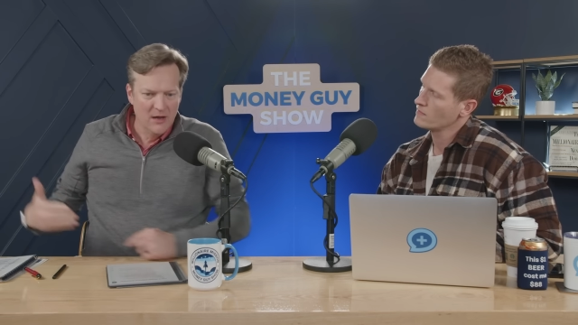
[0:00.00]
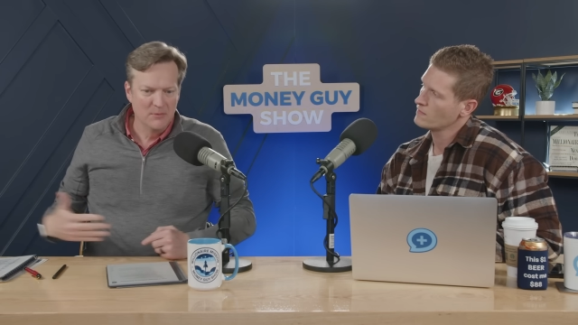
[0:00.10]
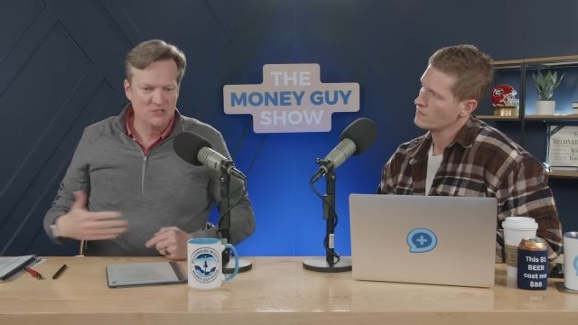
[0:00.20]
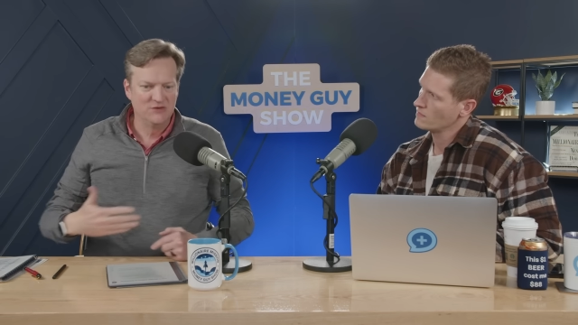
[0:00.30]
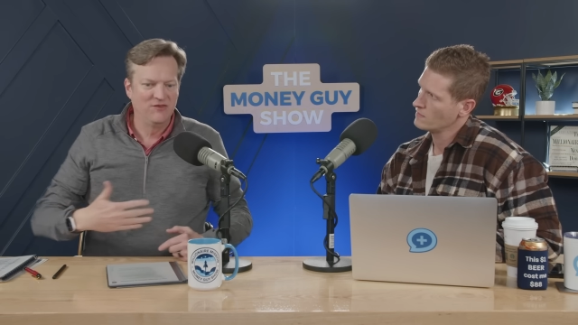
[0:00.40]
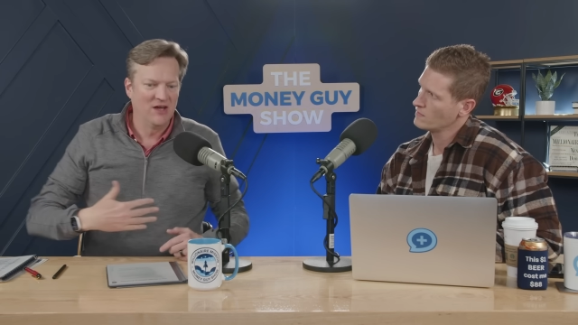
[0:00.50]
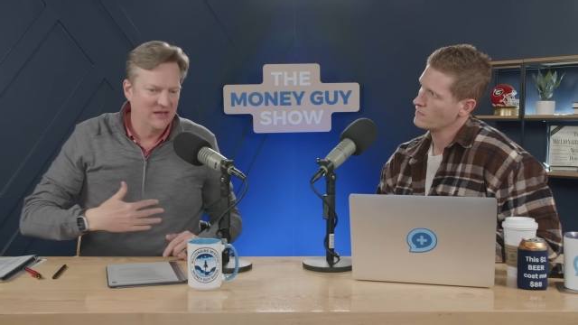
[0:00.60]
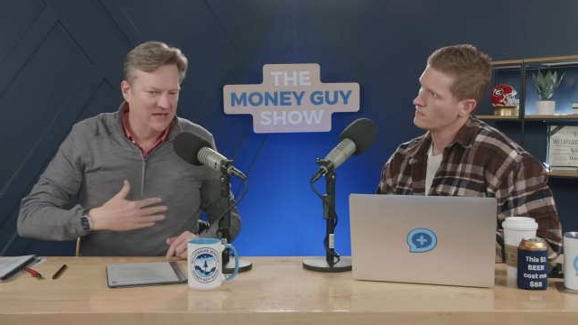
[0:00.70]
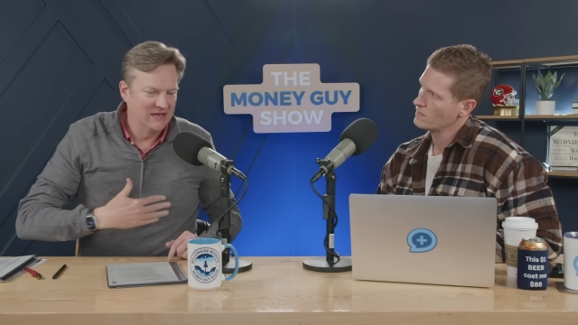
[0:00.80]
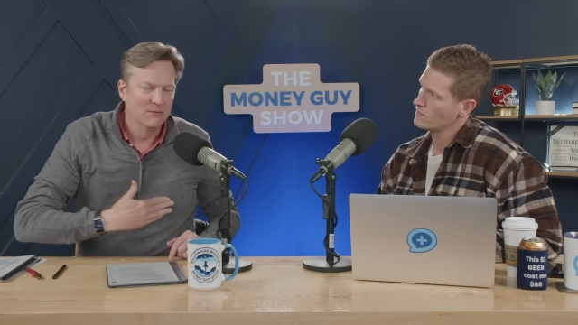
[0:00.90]
Speaker 1: but you felt like
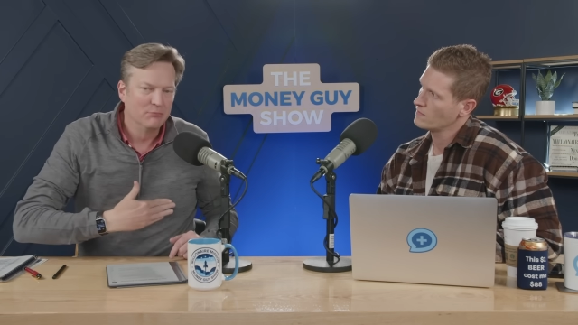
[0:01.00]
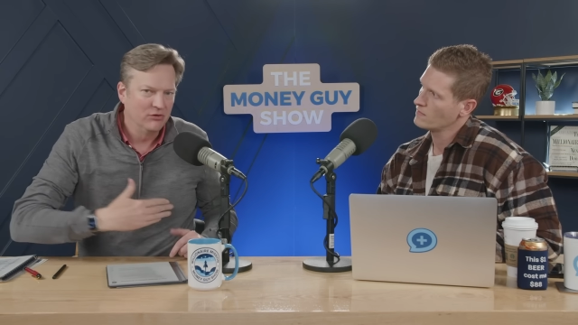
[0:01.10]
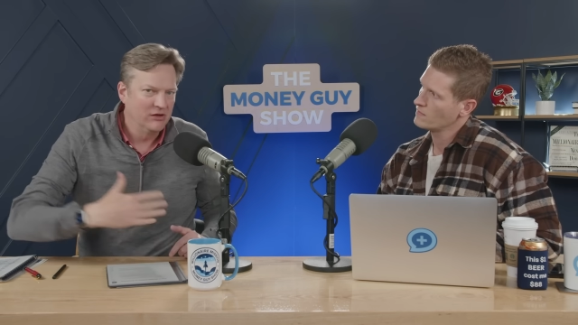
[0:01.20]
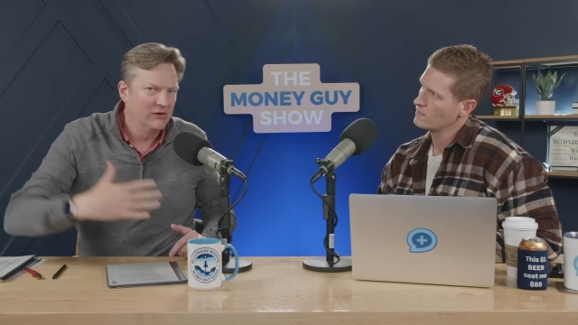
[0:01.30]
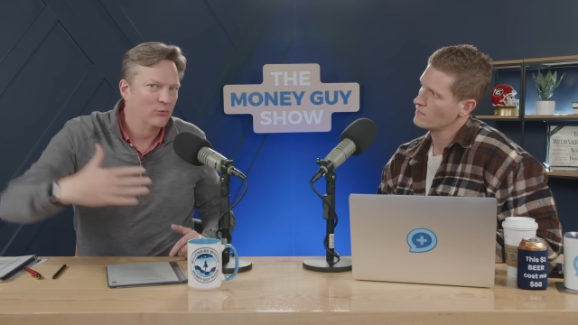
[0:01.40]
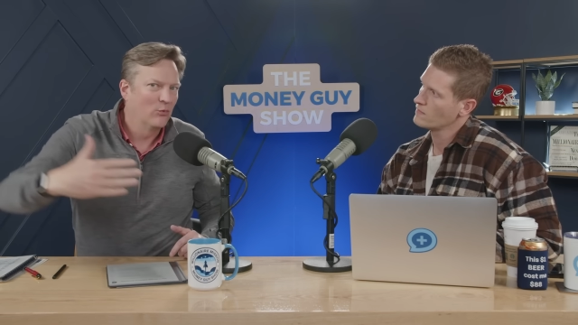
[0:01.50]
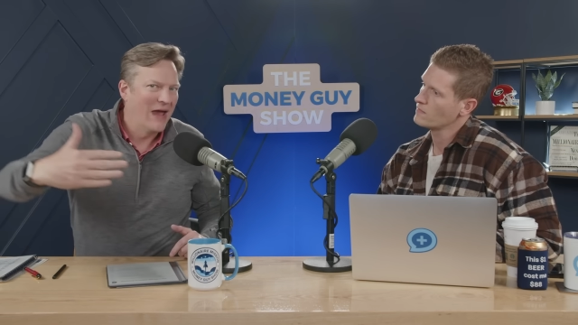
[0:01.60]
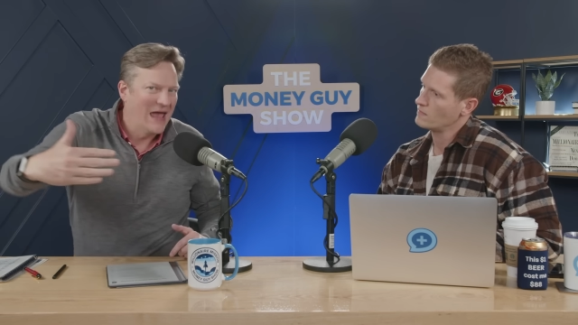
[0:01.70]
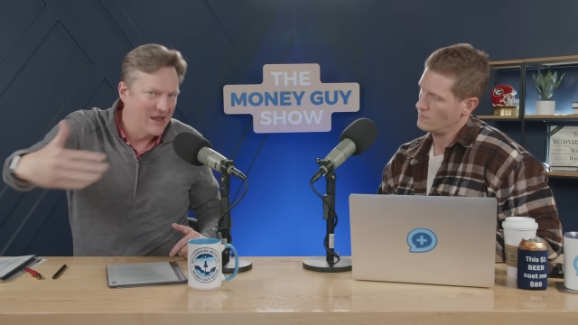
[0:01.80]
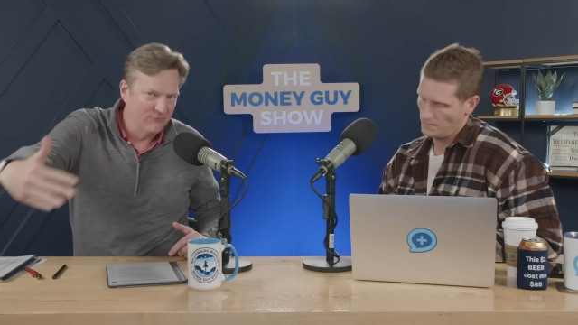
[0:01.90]
it completely
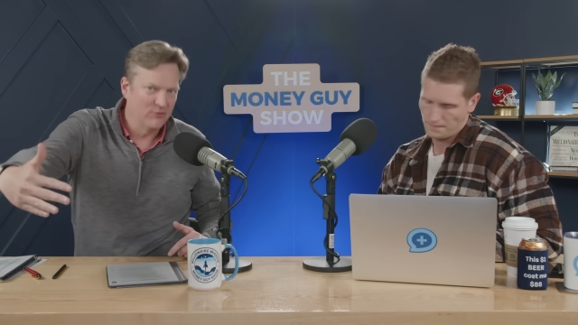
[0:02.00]
ran